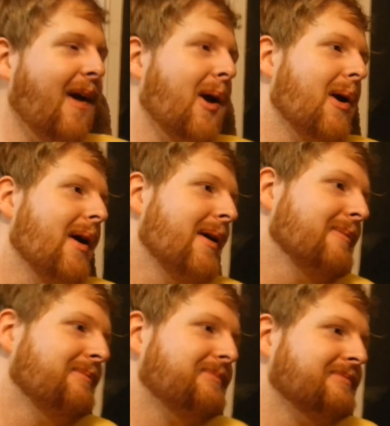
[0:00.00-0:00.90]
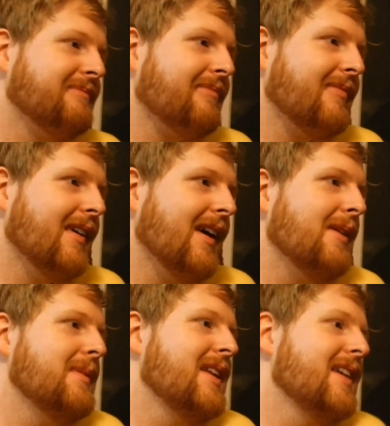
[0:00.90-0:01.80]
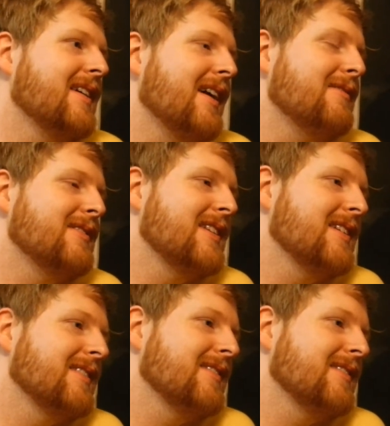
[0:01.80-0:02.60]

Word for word: Learn to count. How many have we done?